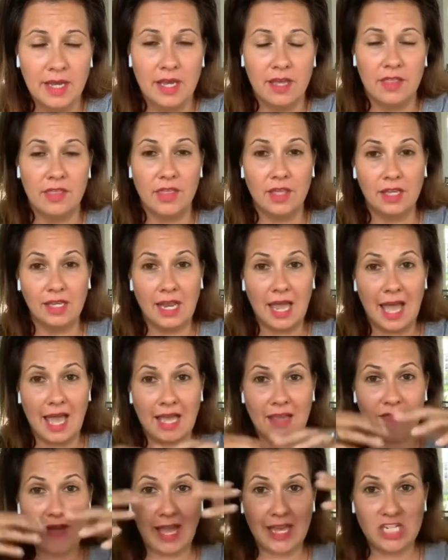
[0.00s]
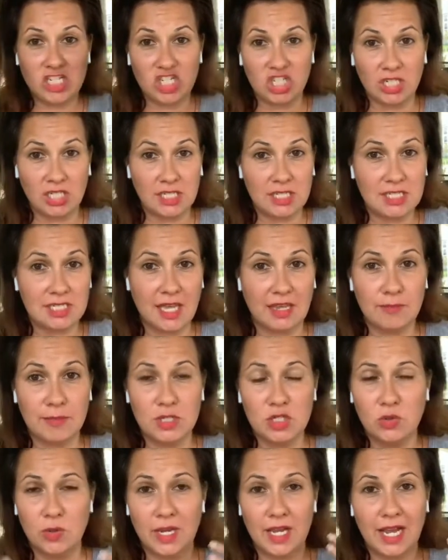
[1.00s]
the live IGs. I've been
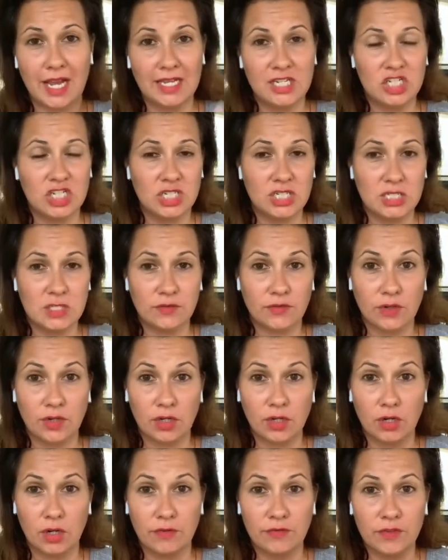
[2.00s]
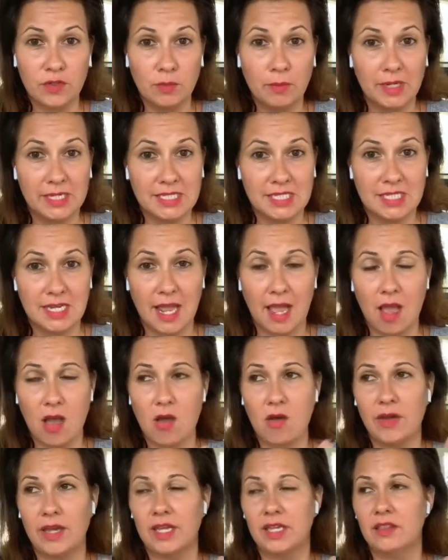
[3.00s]
doing IGs for a few months
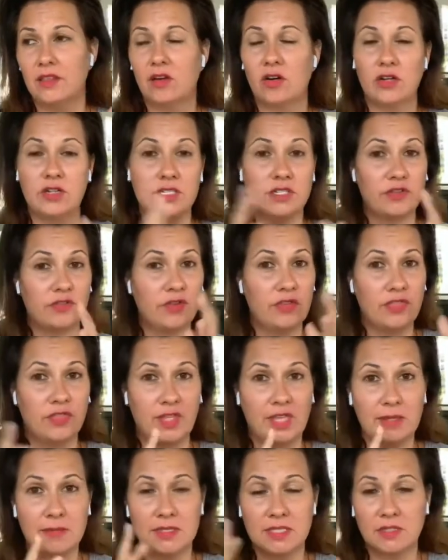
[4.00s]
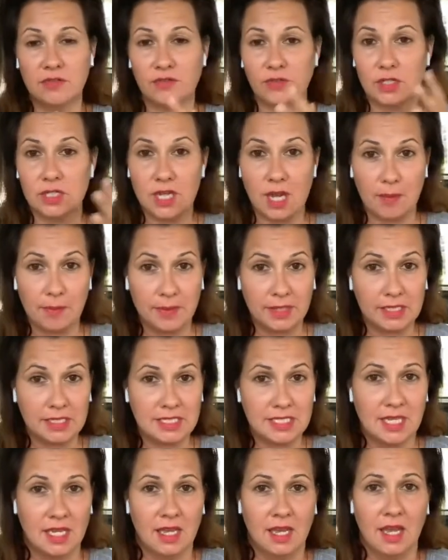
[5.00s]
now, and they're on different themes, different
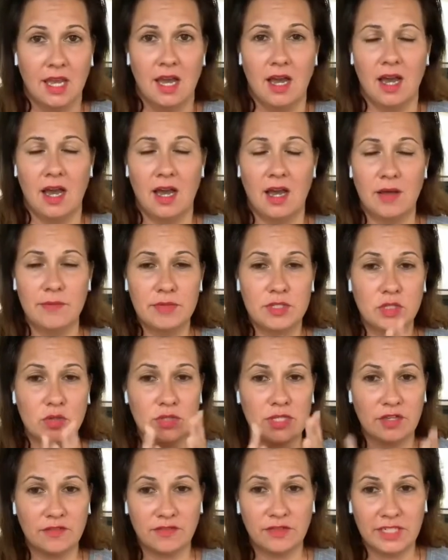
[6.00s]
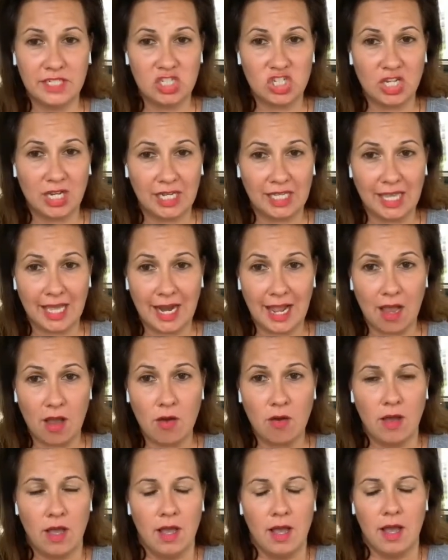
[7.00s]
topics. Um, so definitely check that
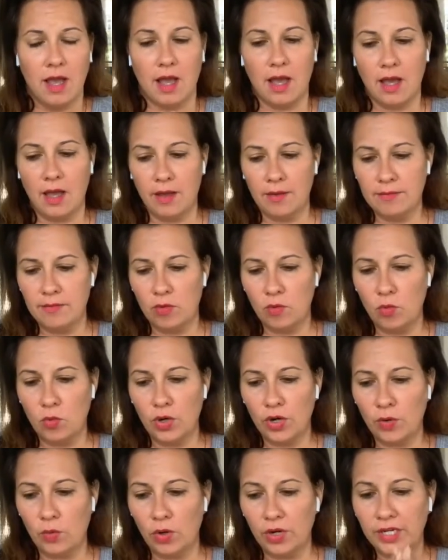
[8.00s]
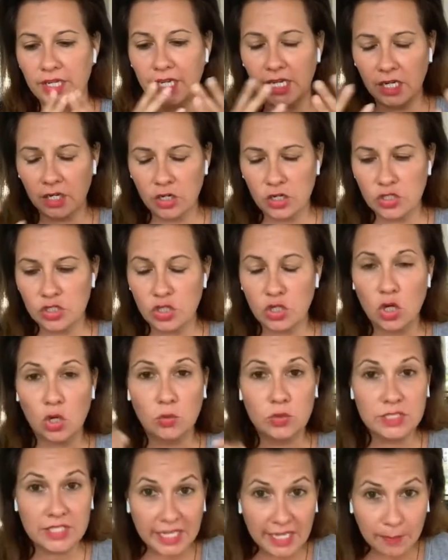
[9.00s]
out. we're, we're here to
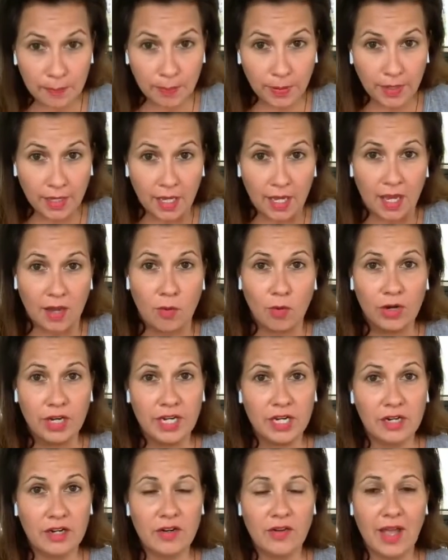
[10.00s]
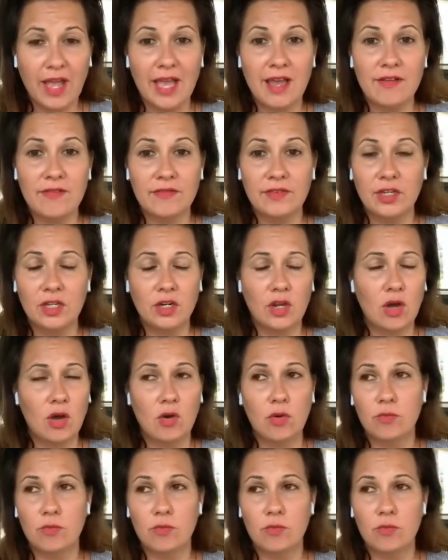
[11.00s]
go deep we're here to have, you know,